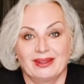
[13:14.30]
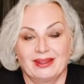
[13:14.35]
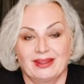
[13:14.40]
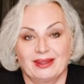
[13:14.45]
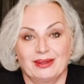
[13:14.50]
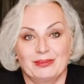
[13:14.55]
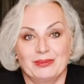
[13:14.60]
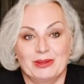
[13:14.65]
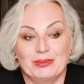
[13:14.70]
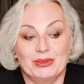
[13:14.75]

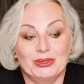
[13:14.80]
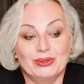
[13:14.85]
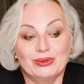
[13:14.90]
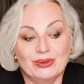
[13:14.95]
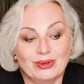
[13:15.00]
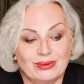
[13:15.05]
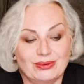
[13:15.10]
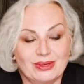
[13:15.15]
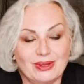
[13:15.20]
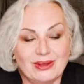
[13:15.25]
Maybe you
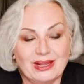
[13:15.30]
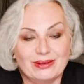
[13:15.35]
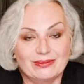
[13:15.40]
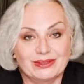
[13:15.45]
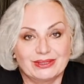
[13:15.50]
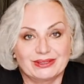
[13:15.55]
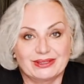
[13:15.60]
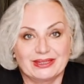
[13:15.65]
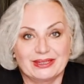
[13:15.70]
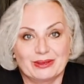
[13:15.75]
don't know
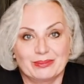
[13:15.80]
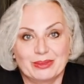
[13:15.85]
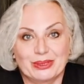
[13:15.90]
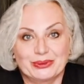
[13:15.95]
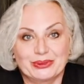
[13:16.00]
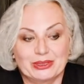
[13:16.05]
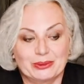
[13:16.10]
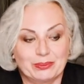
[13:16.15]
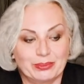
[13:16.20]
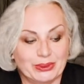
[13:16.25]
everything about
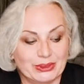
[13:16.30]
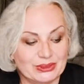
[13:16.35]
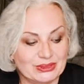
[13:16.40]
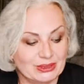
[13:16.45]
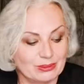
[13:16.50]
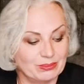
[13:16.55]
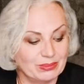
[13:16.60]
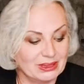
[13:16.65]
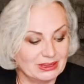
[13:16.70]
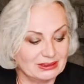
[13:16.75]
that
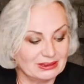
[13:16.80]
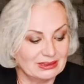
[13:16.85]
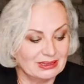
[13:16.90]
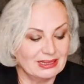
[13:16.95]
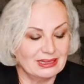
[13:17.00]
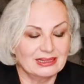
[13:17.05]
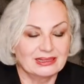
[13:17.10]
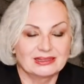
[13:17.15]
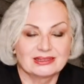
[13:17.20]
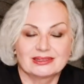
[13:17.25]
person, but
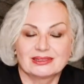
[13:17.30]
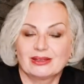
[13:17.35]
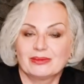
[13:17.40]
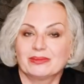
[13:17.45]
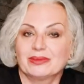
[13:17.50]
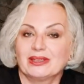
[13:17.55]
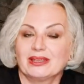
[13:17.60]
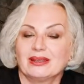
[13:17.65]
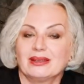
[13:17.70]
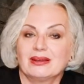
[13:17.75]

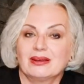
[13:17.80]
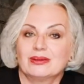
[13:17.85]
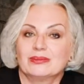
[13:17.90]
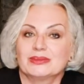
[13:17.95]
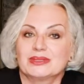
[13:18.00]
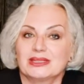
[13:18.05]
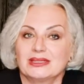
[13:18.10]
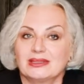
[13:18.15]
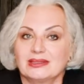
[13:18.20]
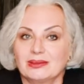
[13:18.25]
something
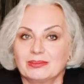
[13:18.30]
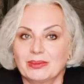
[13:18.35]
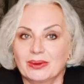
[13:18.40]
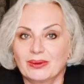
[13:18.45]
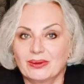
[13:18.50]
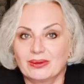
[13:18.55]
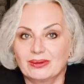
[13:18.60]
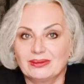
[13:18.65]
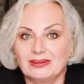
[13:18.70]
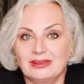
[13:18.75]
comes in the
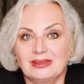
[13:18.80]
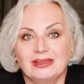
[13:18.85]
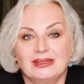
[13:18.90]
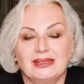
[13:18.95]
ball